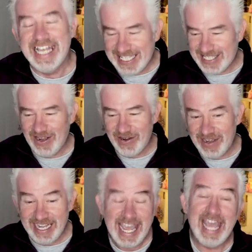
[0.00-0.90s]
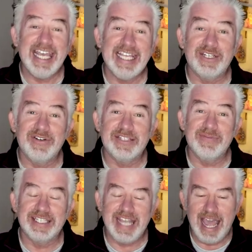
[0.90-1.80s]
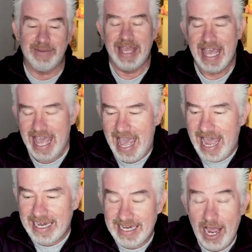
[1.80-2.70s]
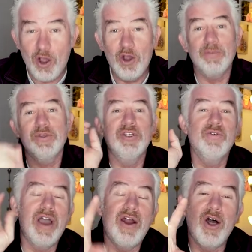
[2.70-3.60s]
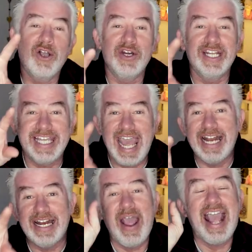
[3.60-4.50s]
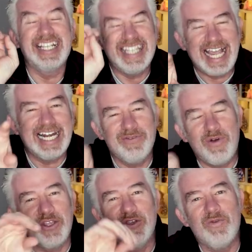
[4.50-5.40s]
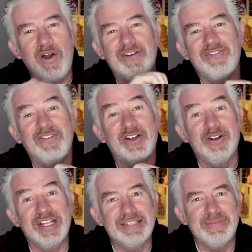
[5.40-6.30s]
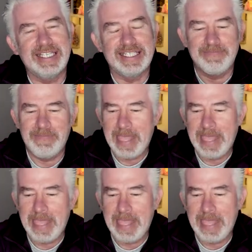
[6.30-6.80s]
So yeah, it is Christmas time. And I hope you are all gonna get exactly what you want for Christmas.